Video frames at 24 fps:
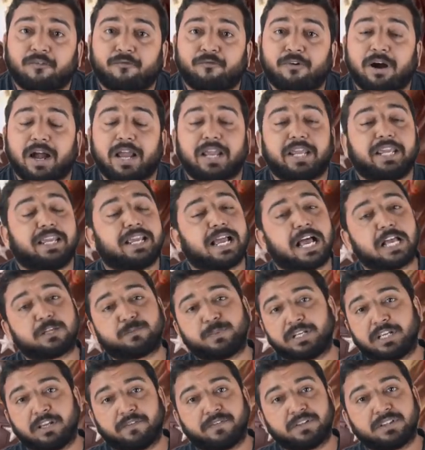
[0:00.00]
Why he has
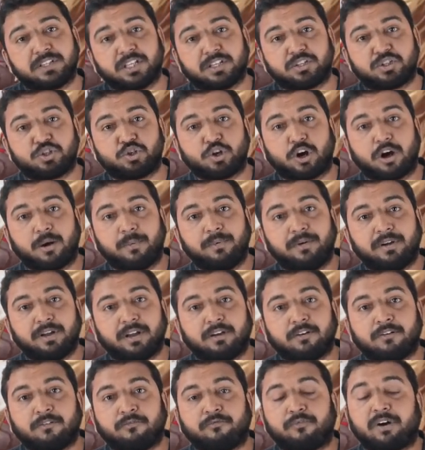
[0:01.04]
been given this job?
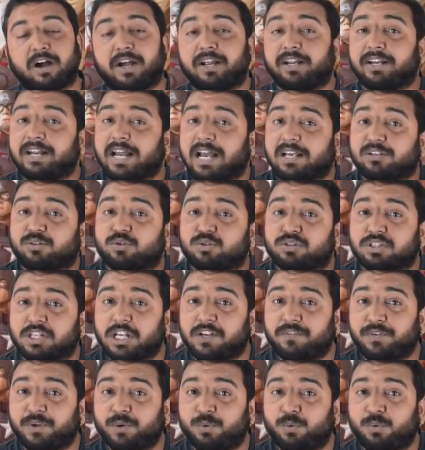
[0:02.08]
Why he has to
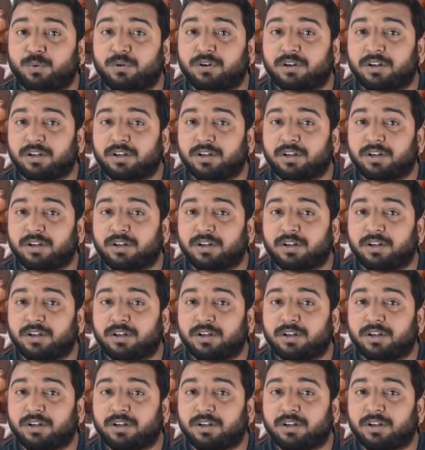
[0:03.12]
save you?